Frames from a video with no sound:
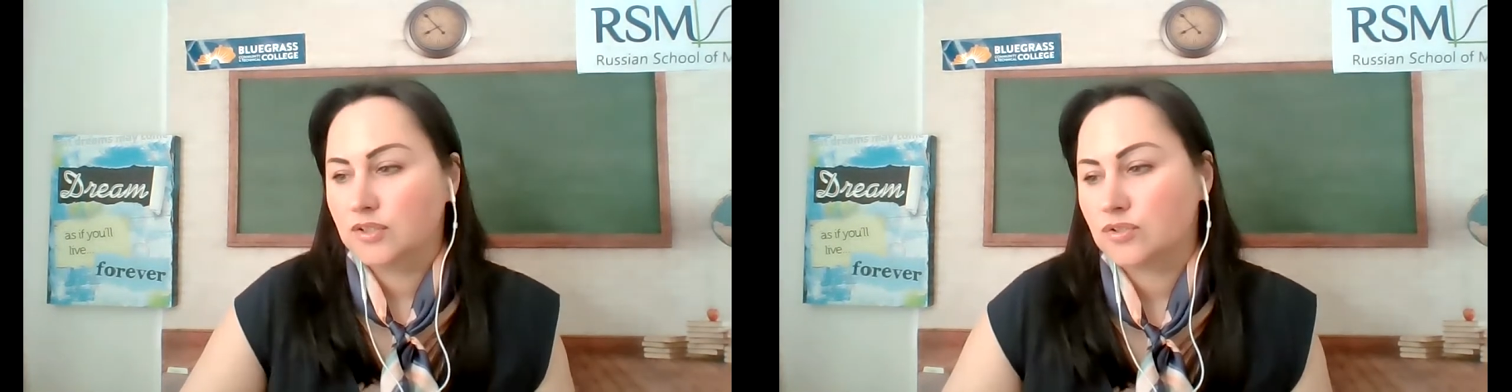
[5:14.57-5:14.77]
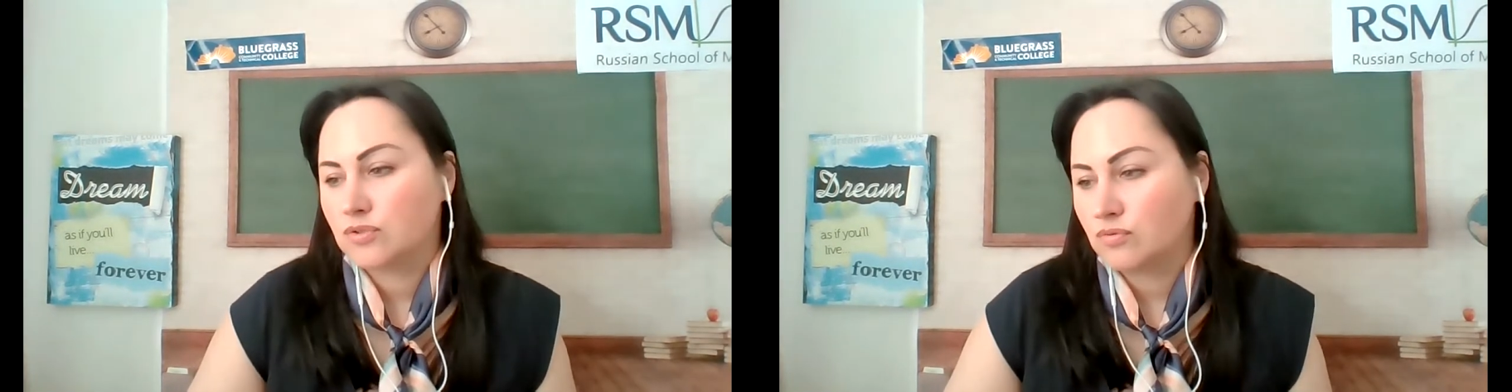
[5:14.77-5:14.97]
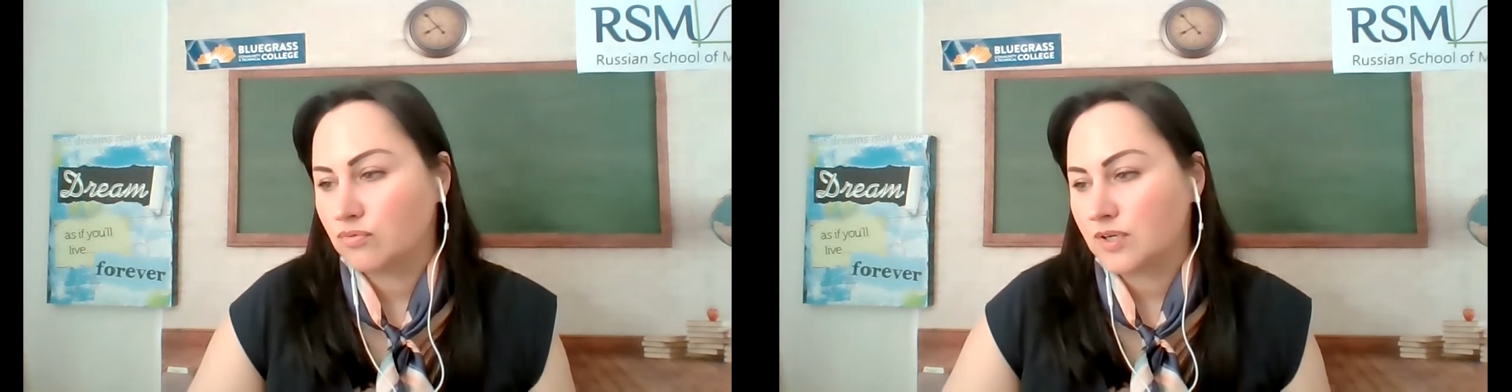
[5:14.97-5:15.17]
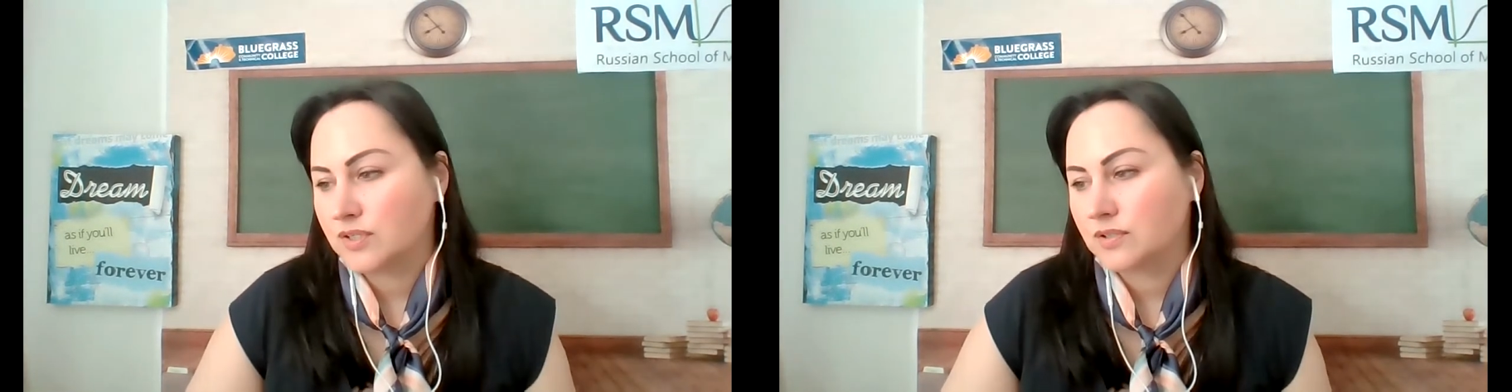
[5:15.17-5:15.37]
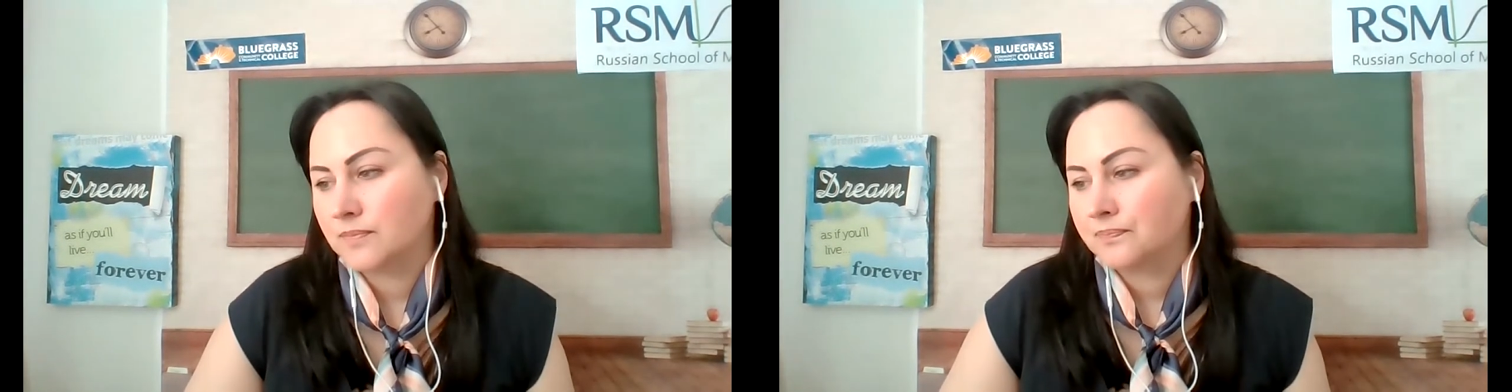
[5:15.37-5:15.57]
so forth.
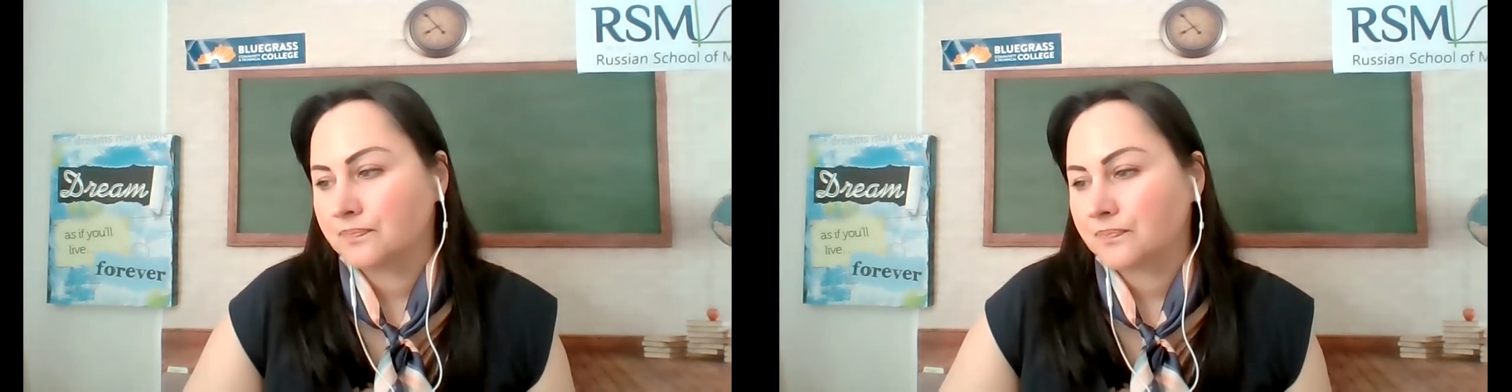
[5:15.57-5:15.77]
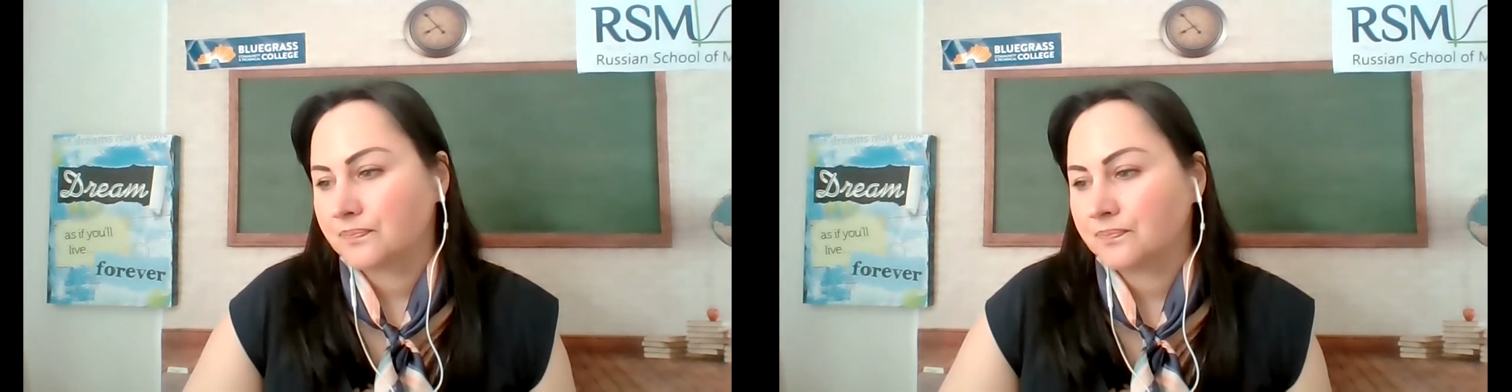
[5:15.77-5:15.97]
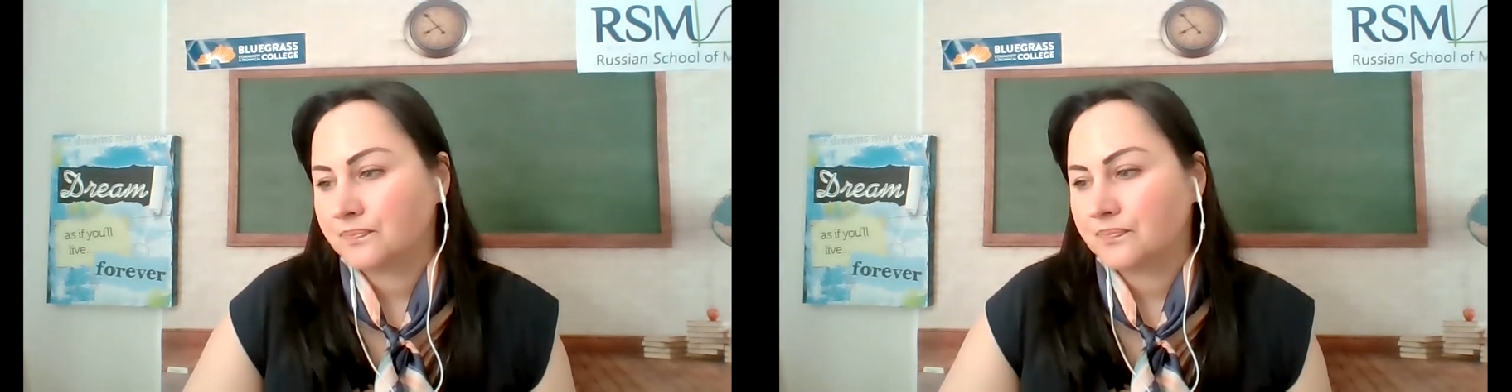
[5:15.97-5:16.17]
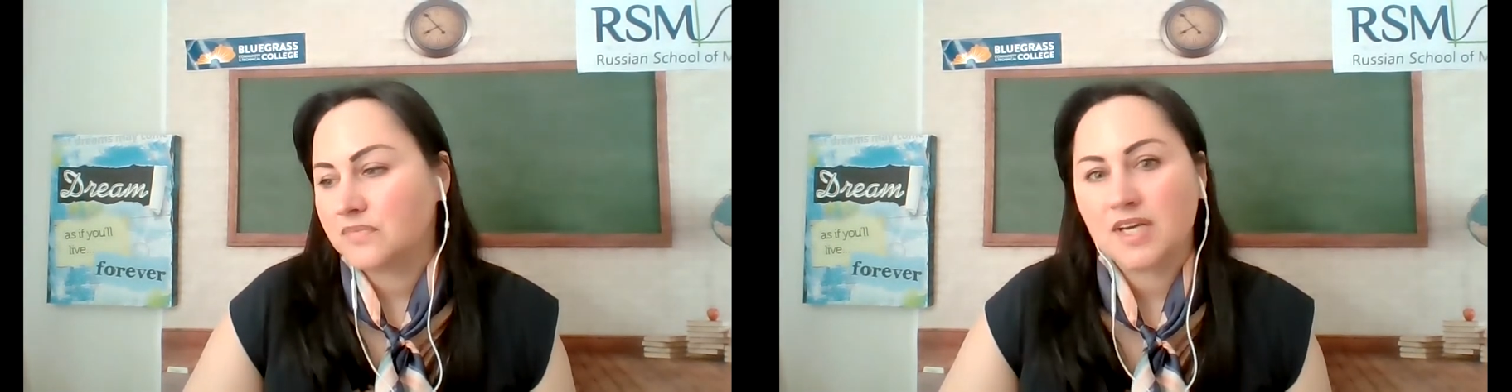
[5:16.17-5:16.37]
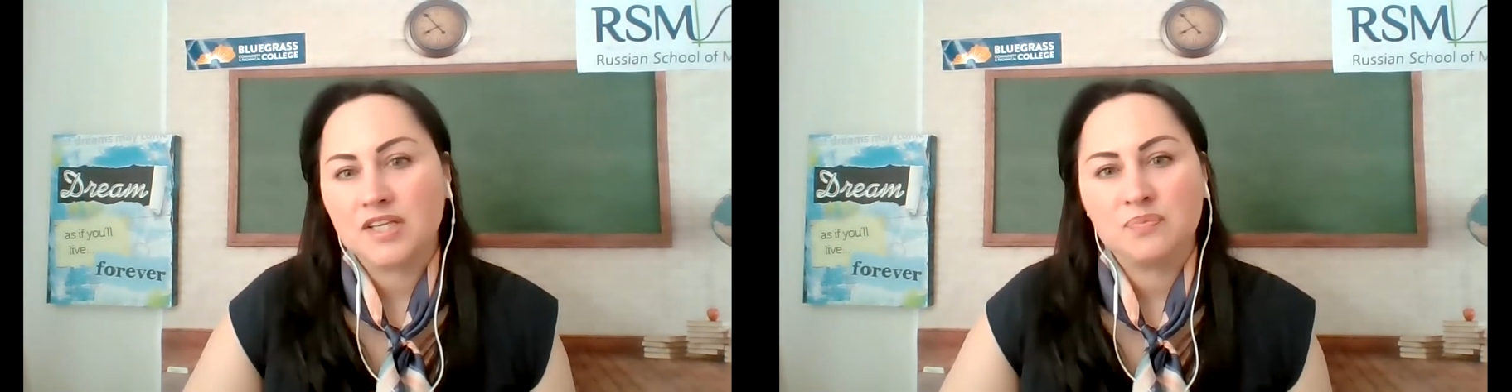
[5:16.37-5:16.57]

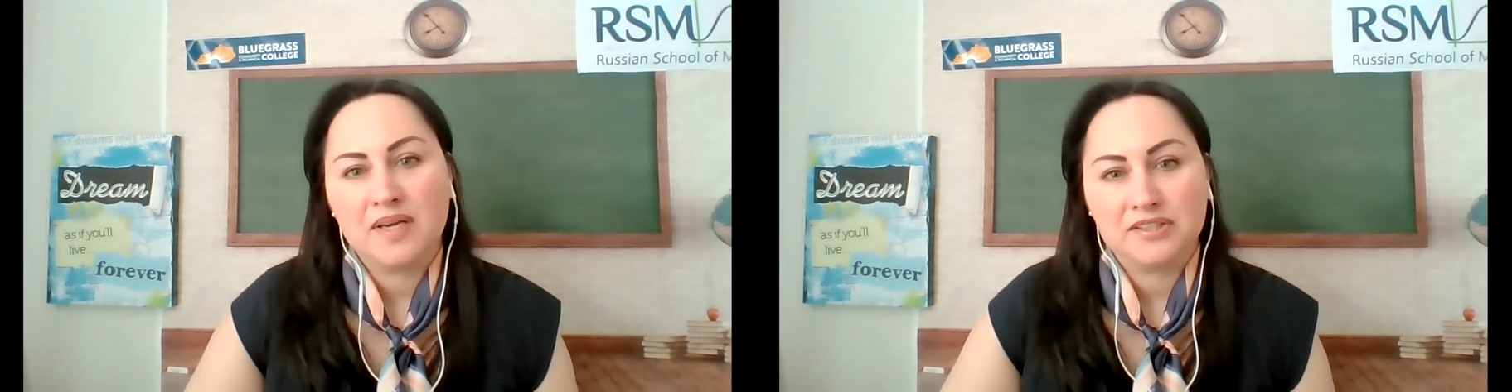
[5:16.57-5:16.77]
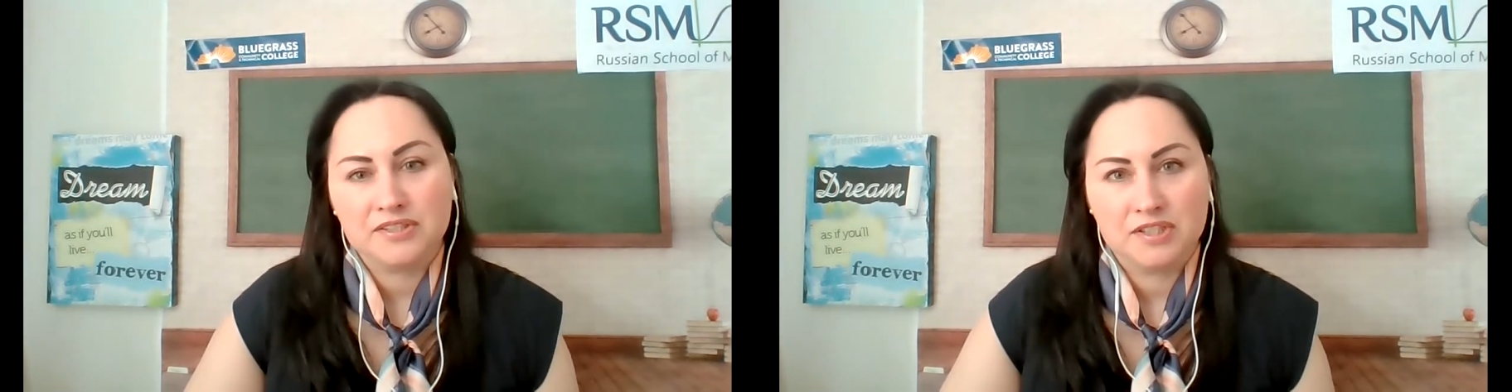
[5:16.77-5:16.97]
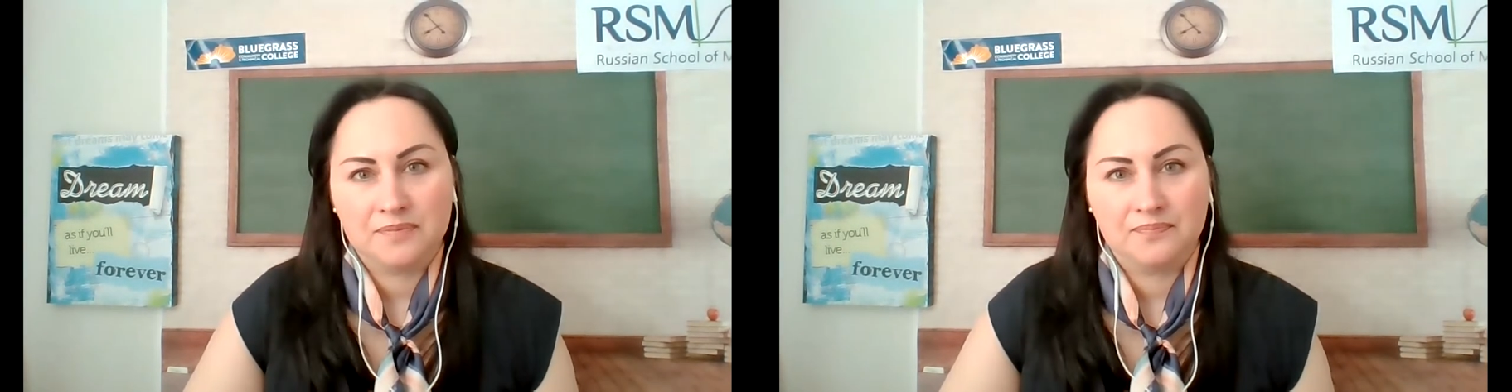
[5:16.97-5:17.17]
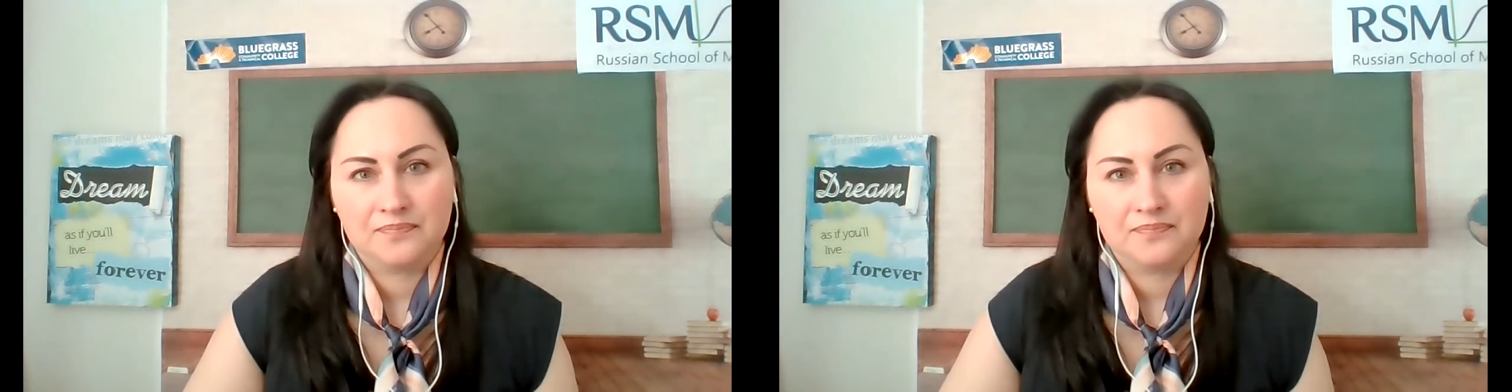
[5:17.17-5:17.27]
Death penalty.